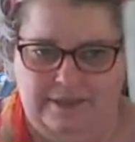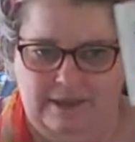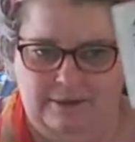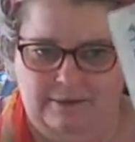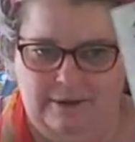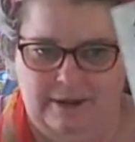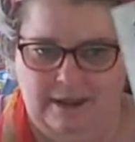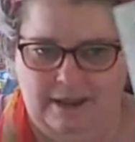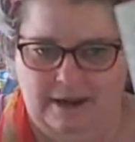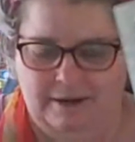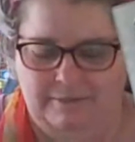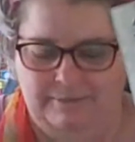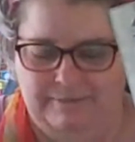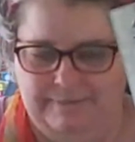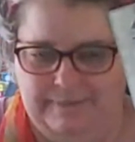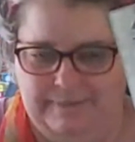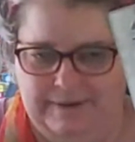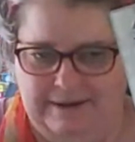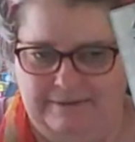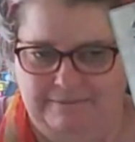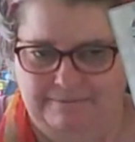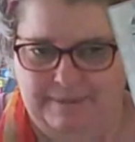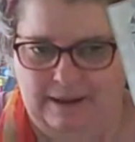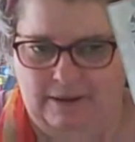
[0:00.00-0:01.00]
they were going to
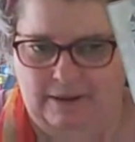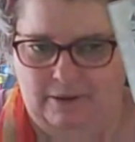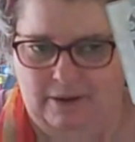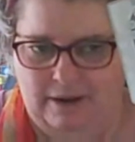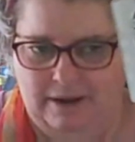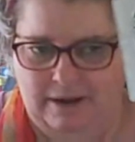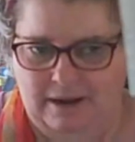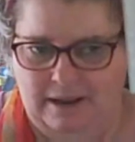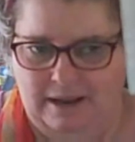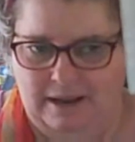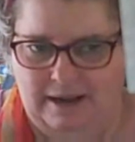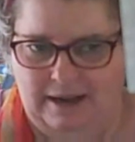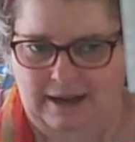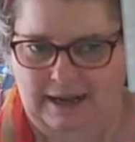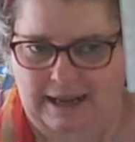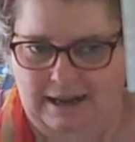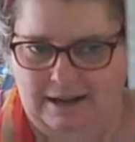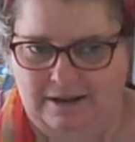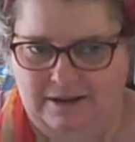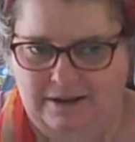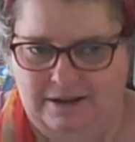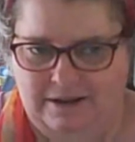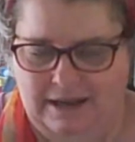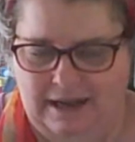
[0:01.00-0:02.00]
leave behind a
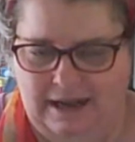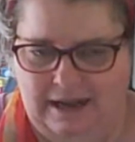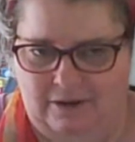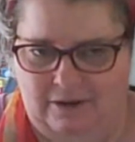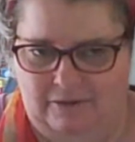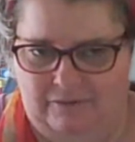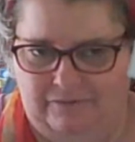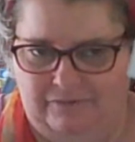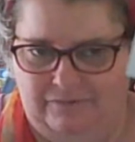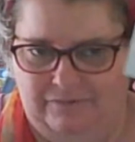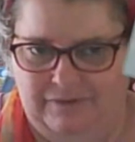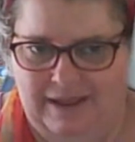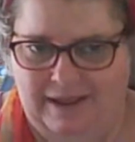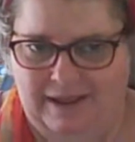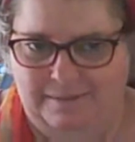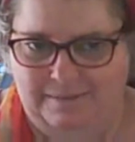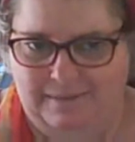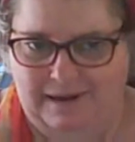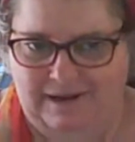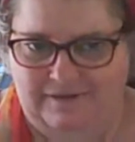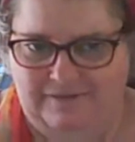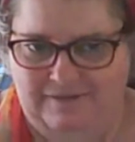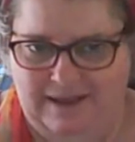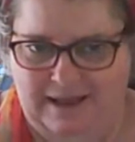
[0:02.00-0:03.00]
legacy of
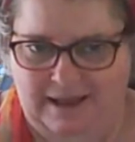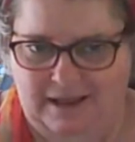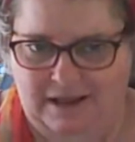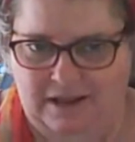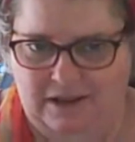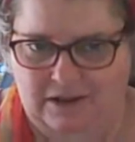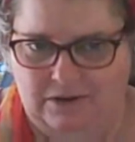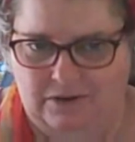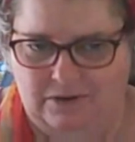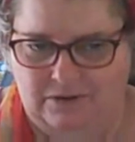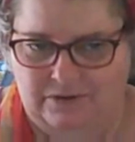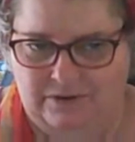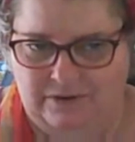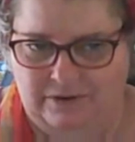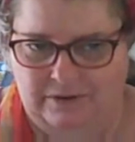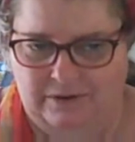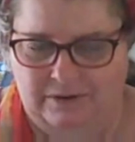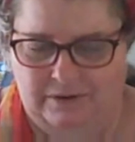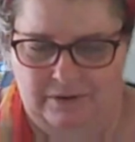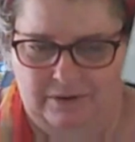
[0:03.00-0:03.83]
family values.